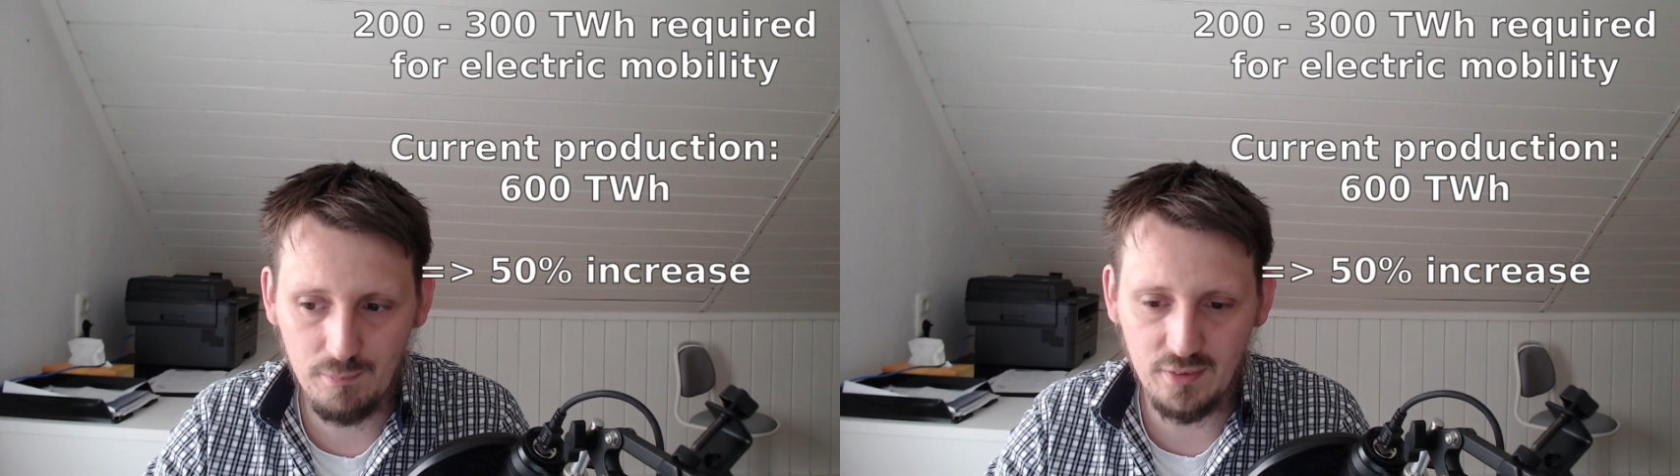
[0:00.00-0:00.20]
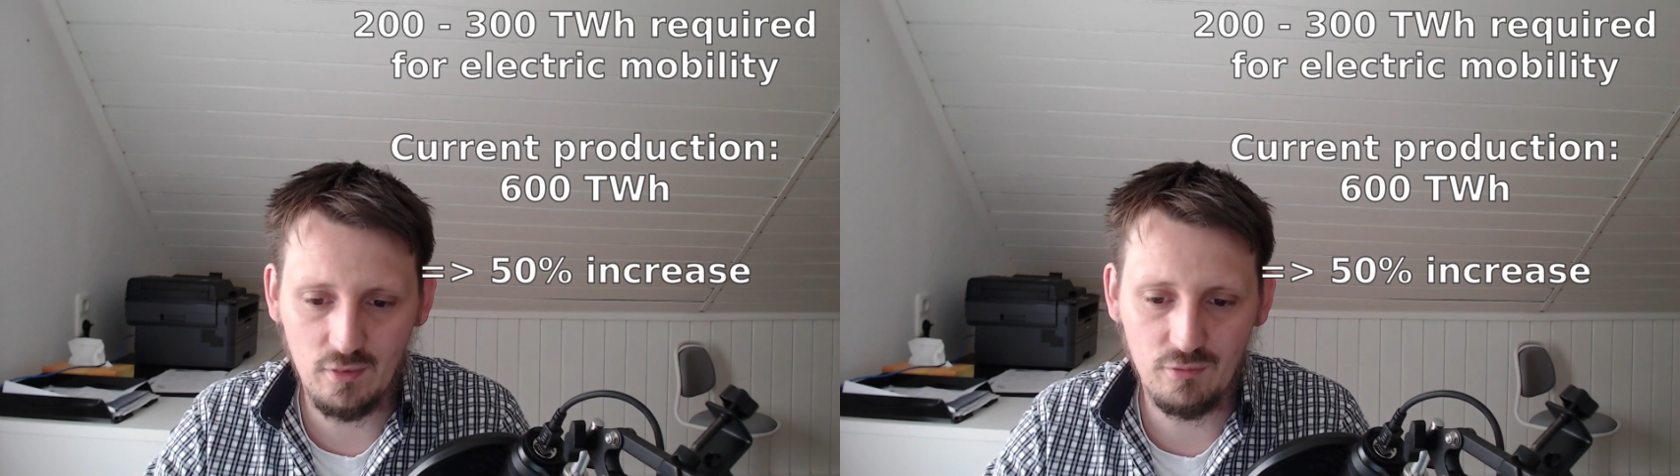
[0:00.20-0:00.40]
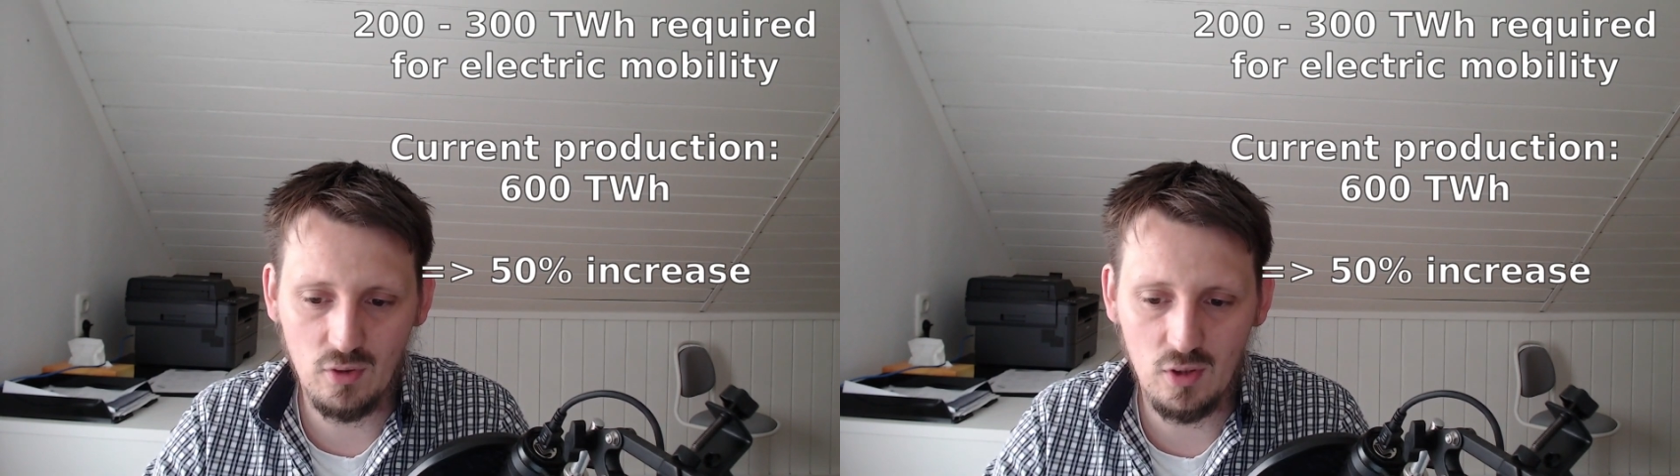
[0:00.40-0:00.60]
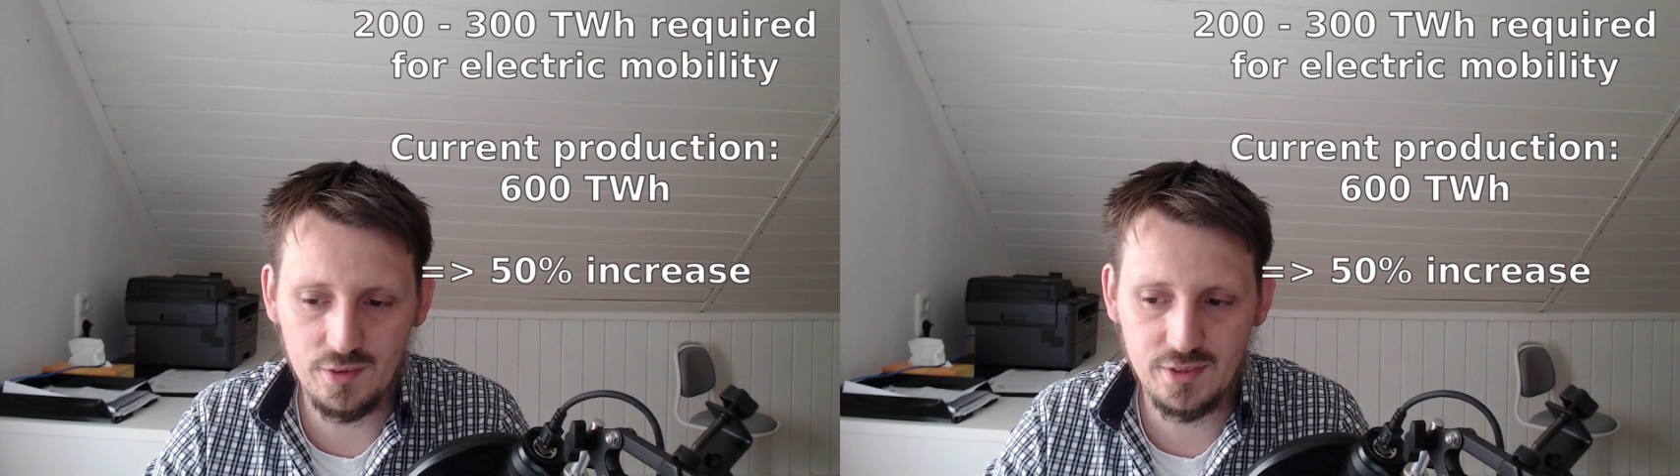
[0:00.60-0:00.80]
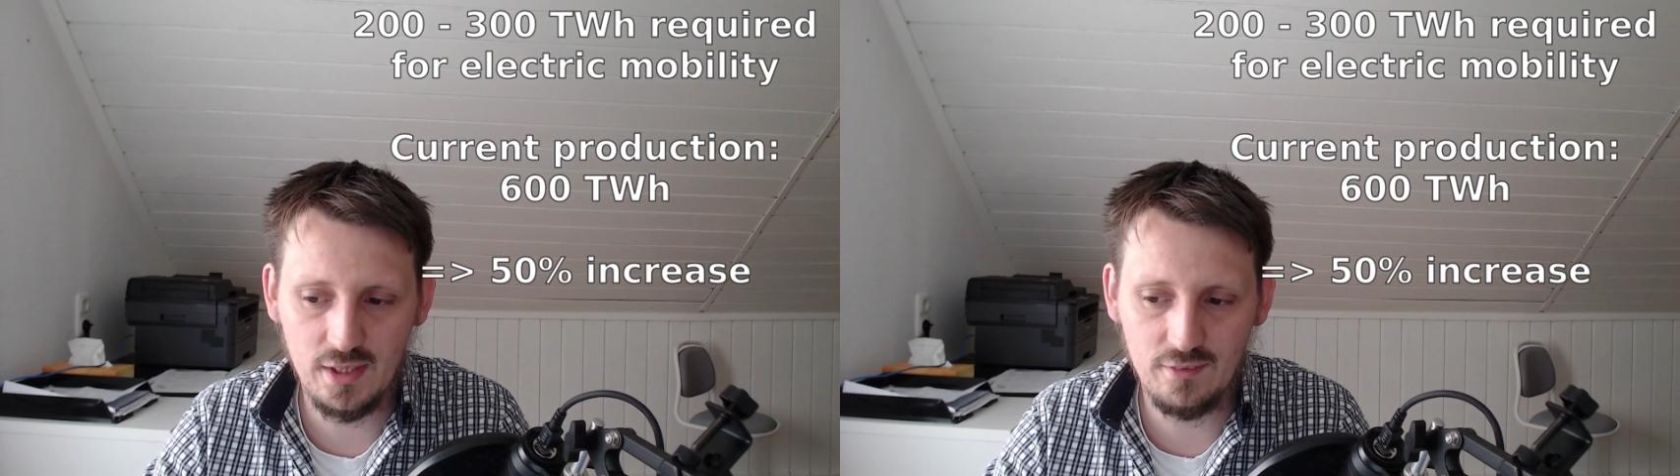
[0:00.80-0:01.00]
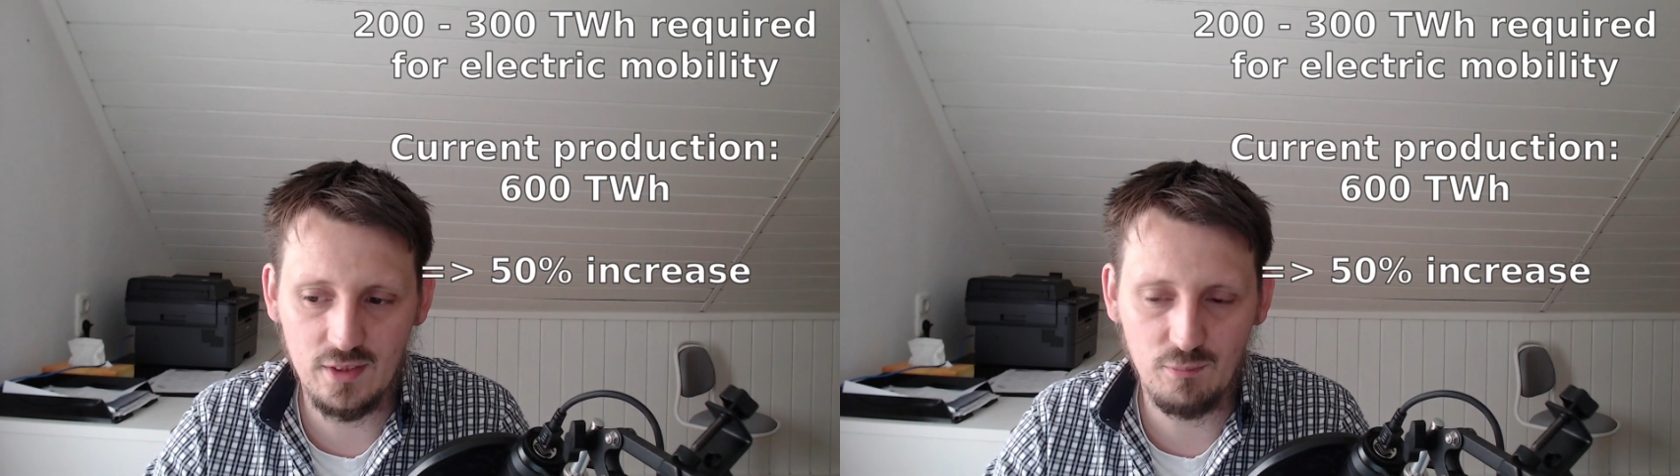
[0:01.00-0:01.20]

But of course, and